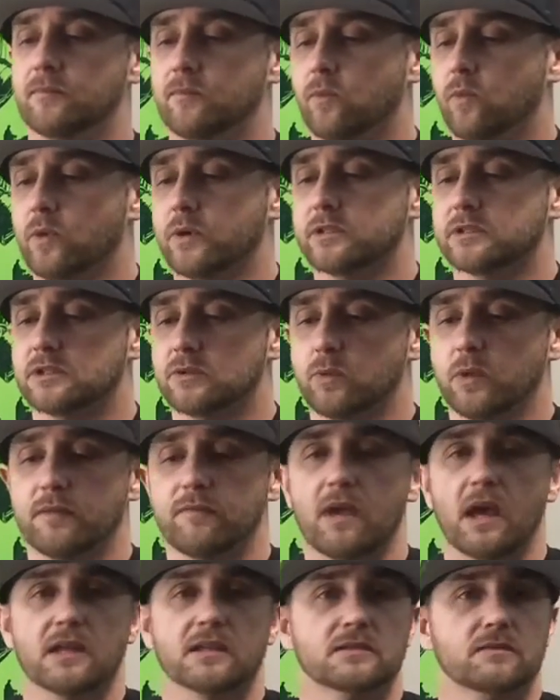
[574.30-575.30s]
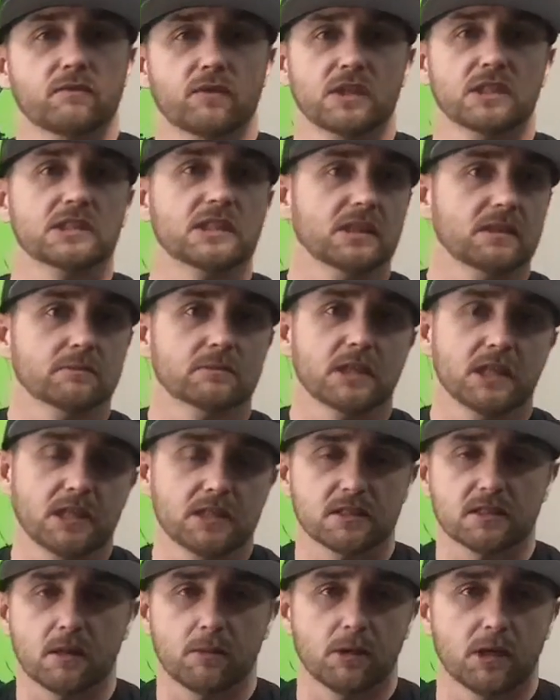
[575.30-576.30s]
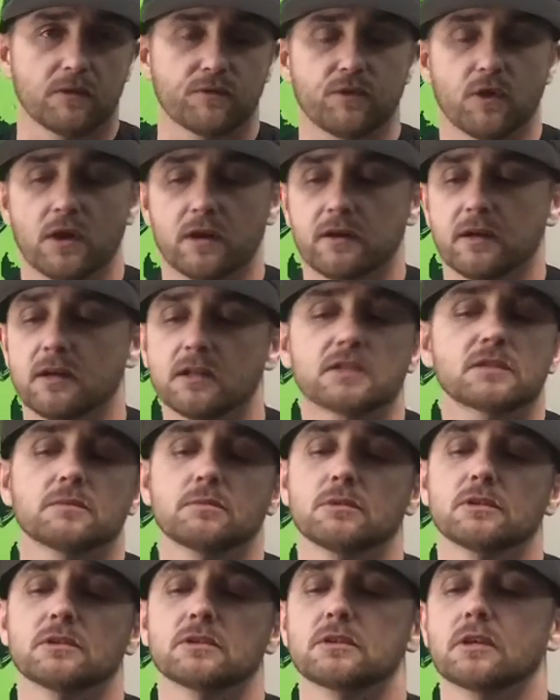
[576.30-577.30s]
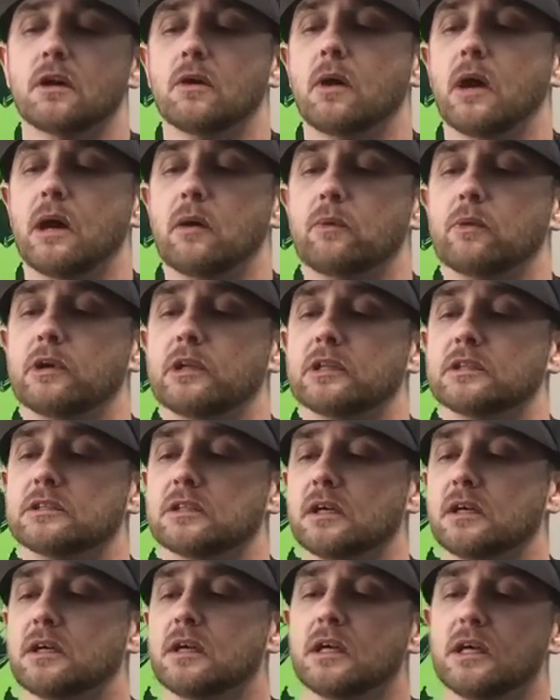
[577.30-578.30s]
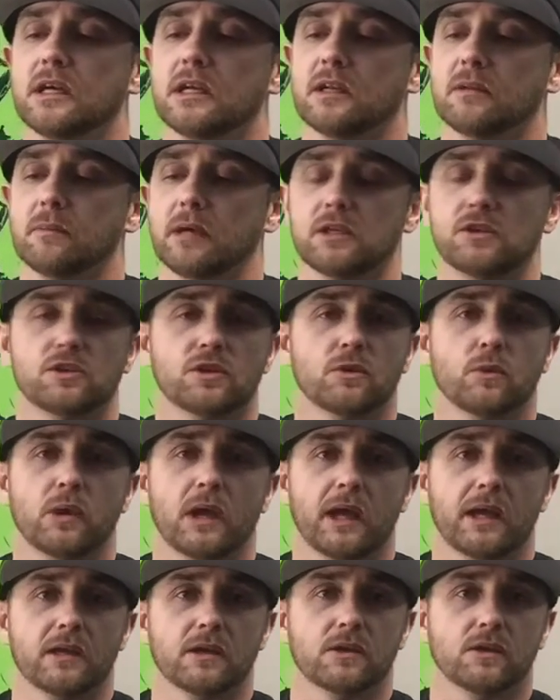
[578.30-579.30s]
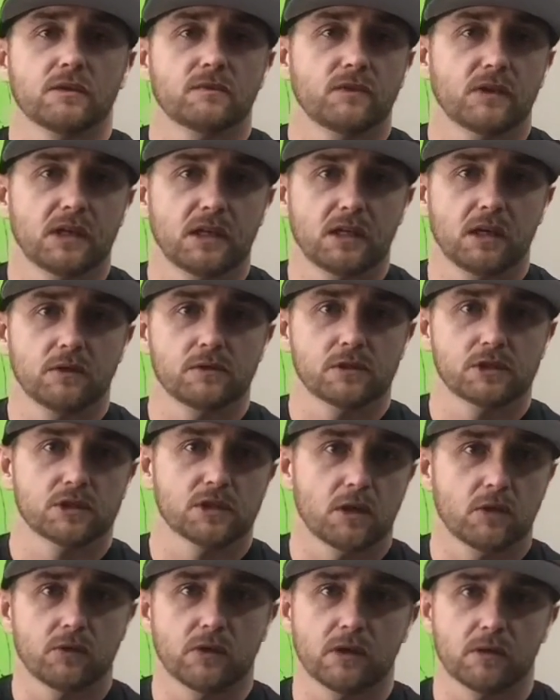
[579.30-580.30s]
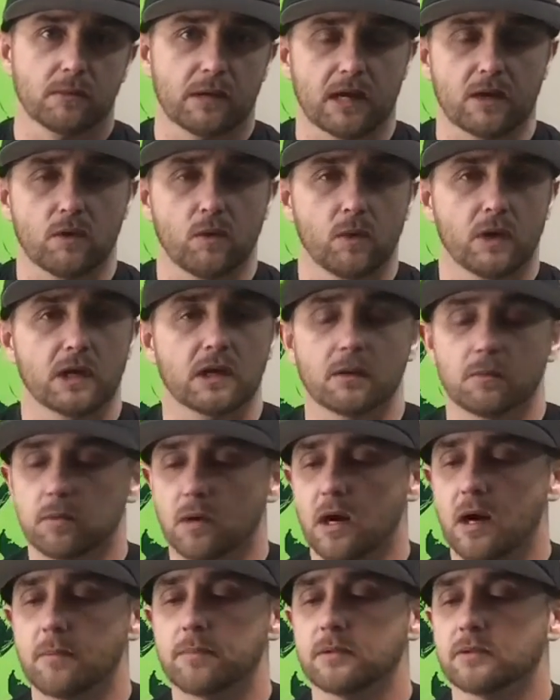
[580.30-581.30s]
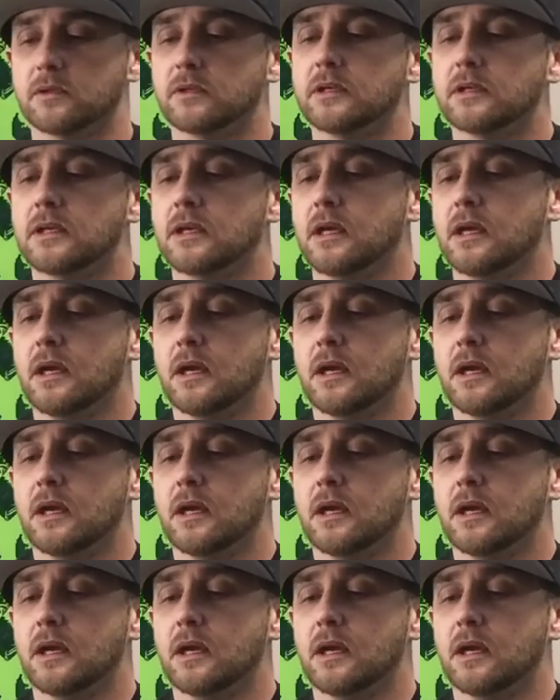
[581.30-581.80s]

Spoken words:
We've got some VCMTs coming in for our customers, so I wanted to make sure we had a good video to show them how to wick it properly.